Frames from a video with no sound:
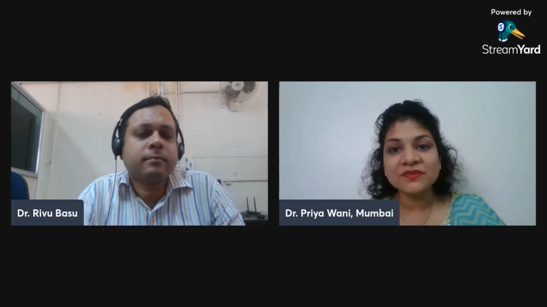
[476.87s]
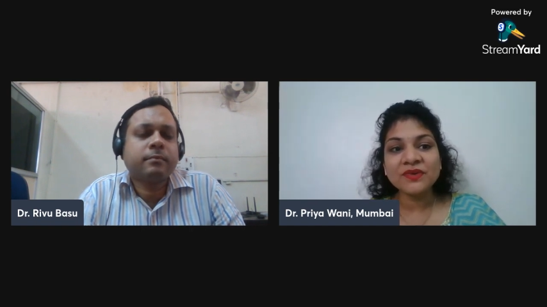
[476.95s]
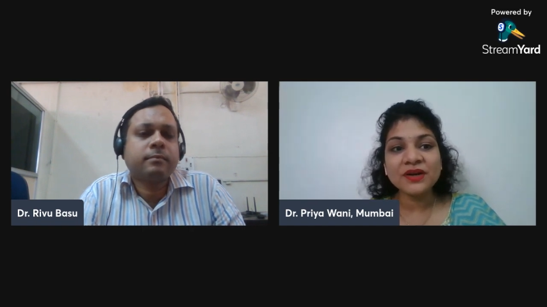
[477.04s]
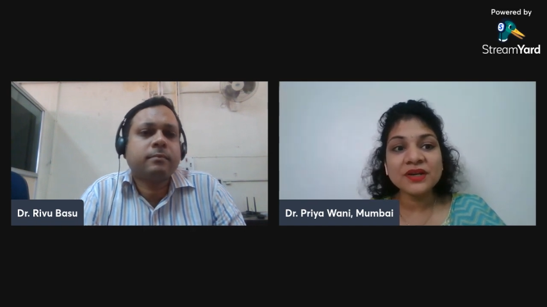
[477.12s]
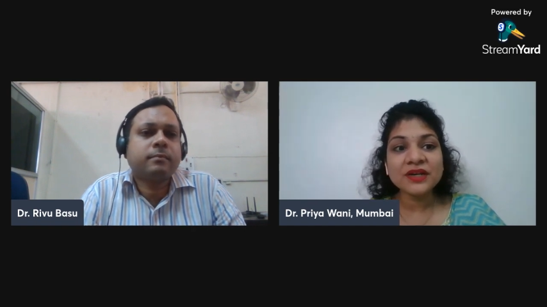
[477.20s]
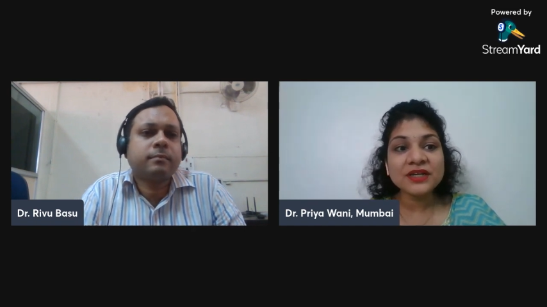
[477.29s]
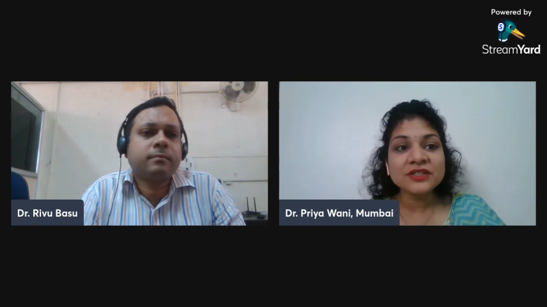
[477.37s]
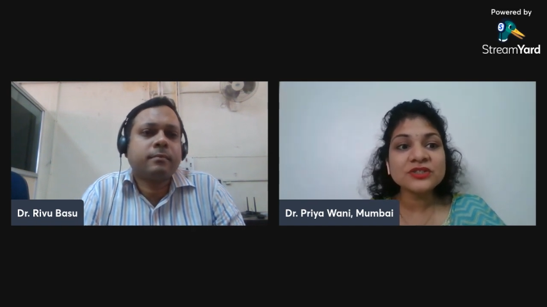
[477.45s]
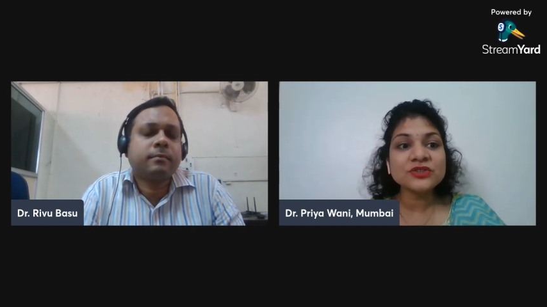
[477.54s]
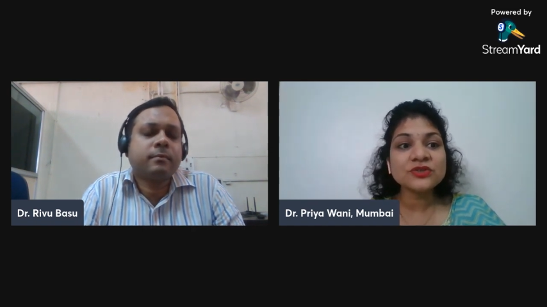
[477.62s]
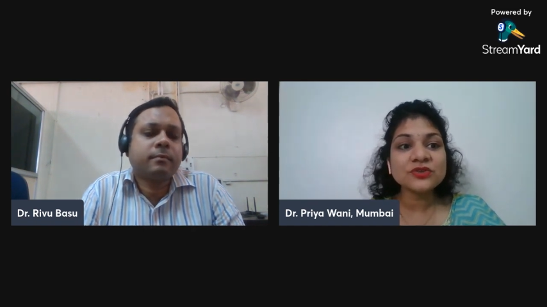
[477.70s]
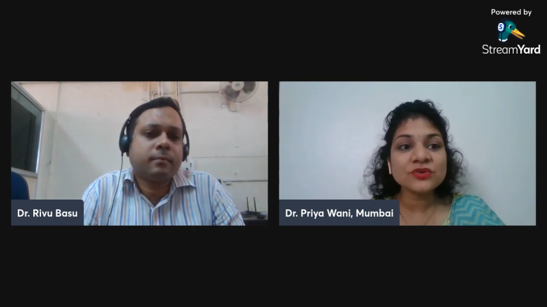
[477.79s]
Speaker 1: One needs
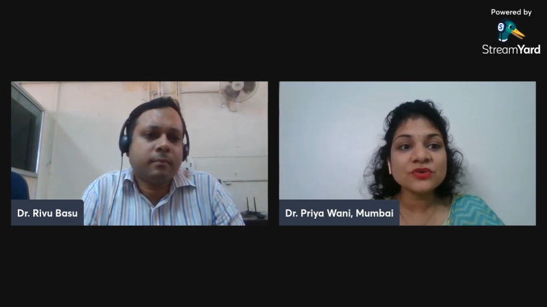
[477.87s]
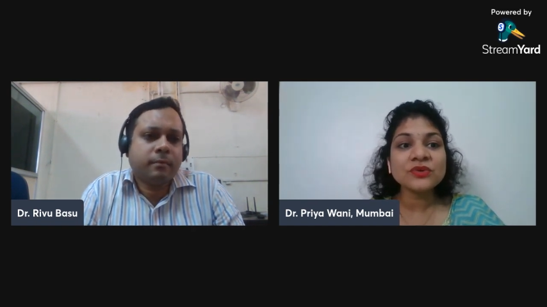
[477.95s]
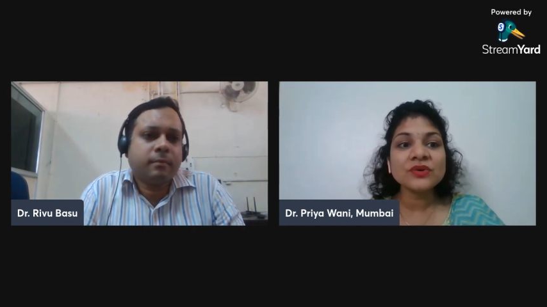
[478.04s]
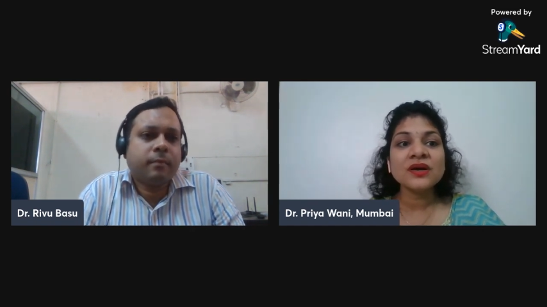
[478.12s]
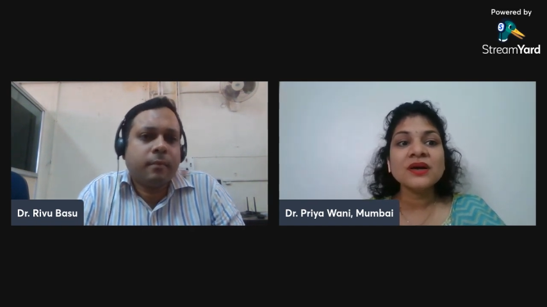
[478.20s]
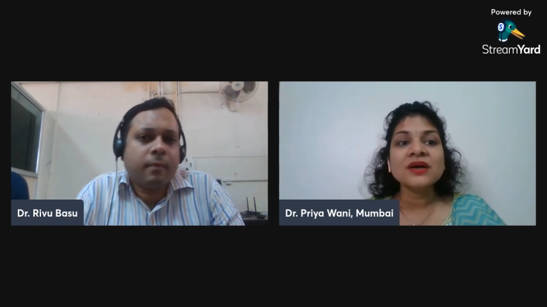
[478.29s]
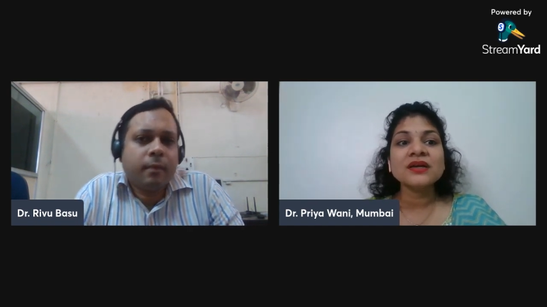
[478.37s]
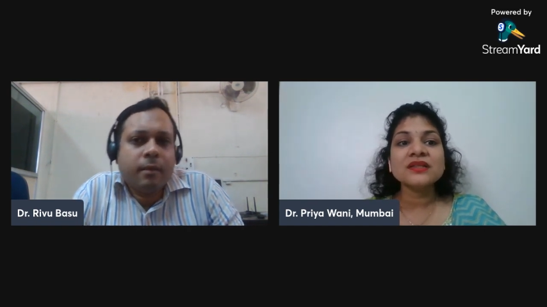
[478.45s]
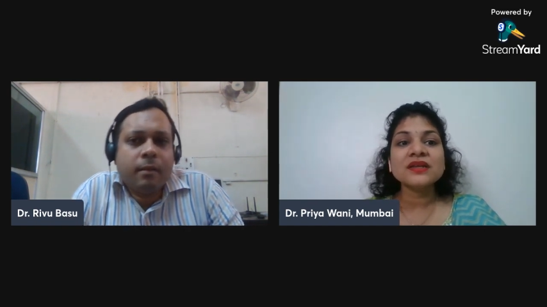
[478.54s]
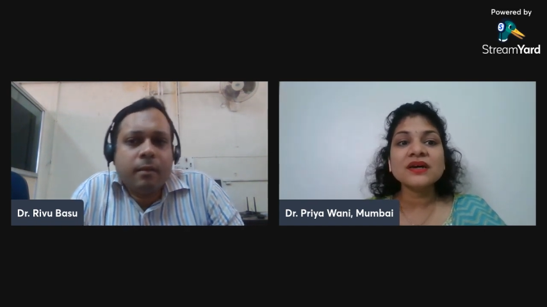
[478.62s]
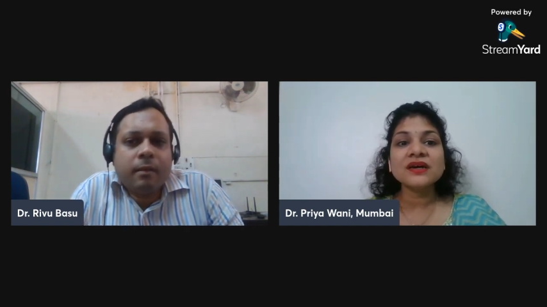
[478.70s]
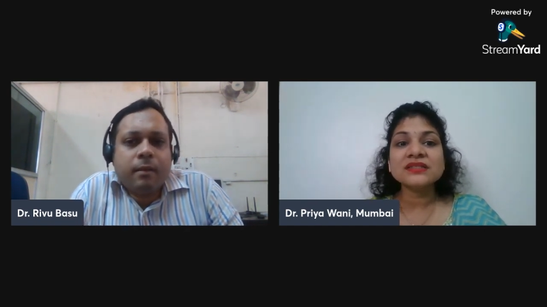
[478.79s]
to know
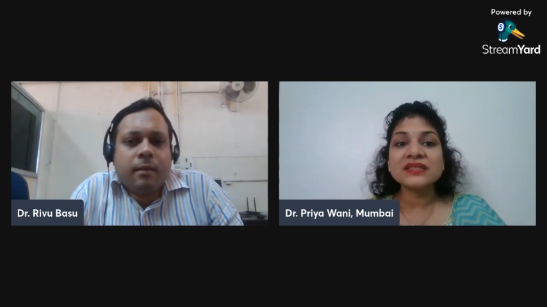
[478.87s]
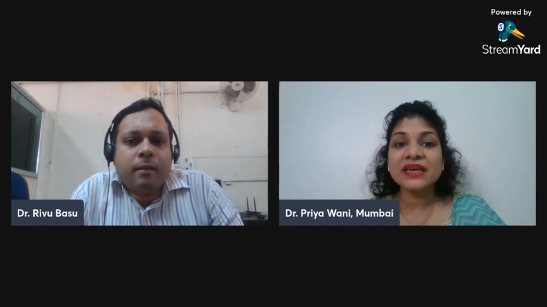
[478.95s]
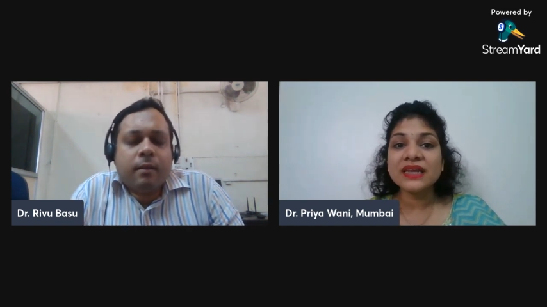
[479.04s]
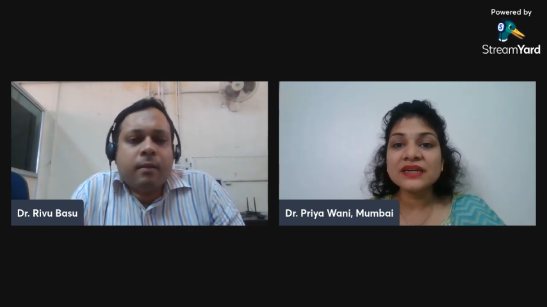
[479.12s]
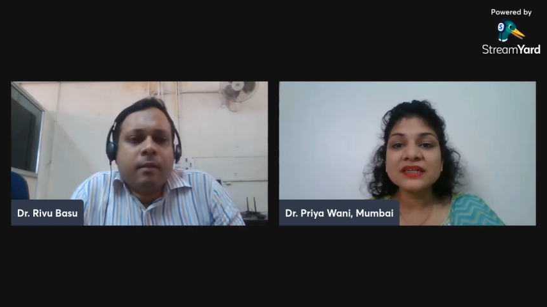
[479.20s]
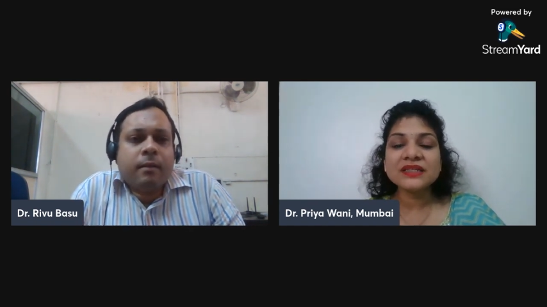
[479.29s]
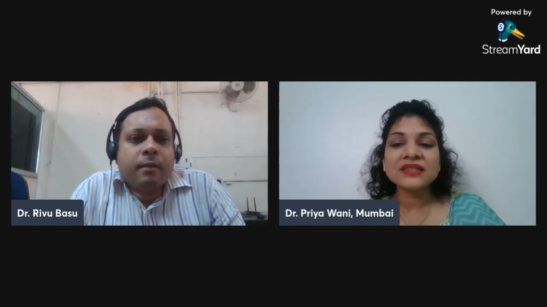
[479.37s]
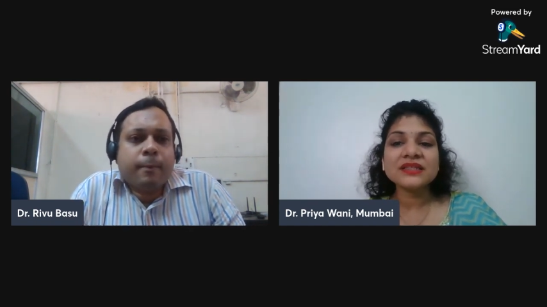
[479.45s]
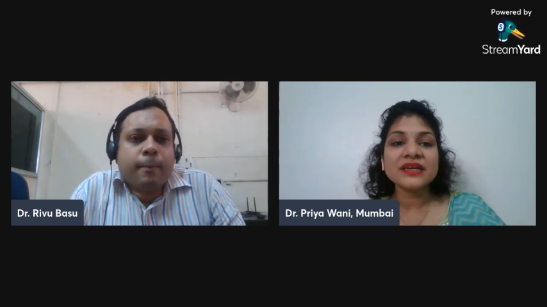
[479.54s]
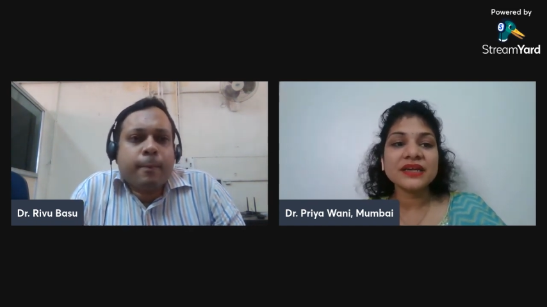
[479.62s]
the skeleton, the